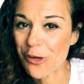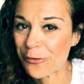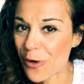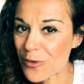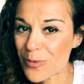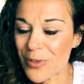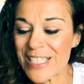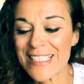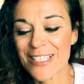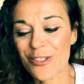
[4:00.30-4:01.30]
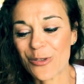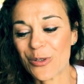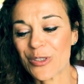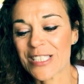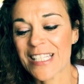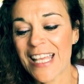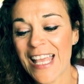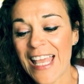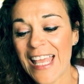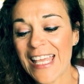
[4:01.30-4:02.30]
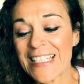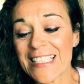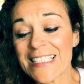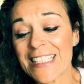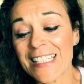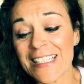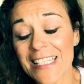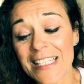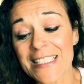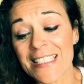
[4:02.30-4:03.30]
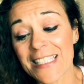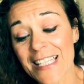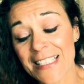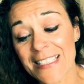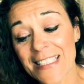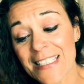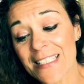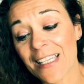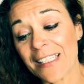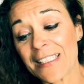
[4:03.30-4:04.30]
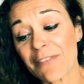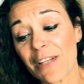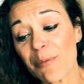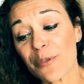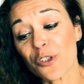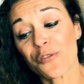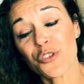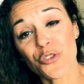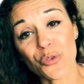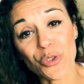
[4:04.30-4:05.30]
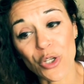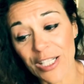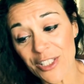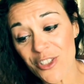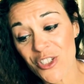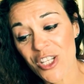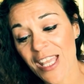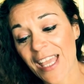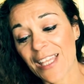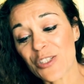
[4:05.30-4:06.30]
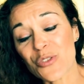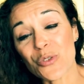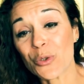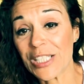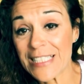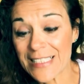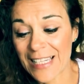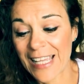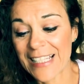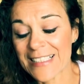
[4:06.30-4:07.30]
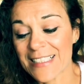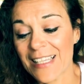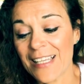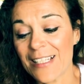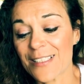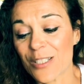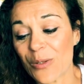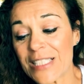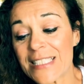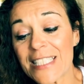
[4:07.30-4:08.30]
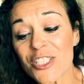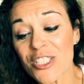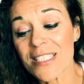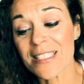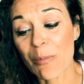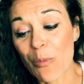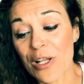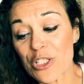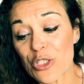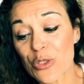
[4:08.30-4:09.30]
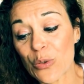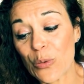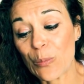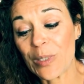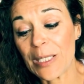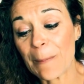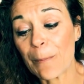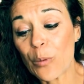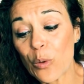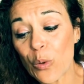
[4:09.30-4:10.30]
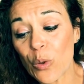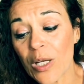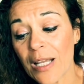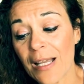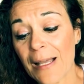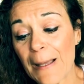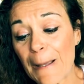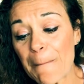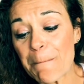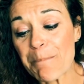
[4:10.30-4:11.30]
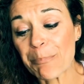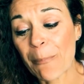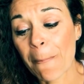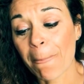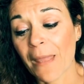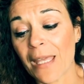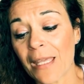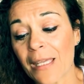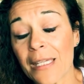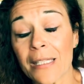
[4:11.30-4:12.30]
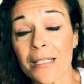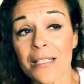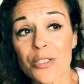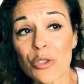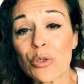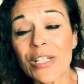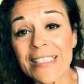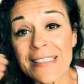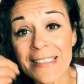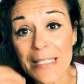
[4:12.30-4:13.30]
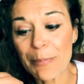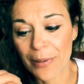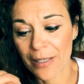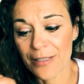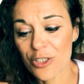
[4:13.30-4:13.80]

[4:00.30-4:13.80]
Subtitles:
of rosemary essential oils. It says here it assists in development of true knowledge and true intellect. So it teaches someone to be more to look deeper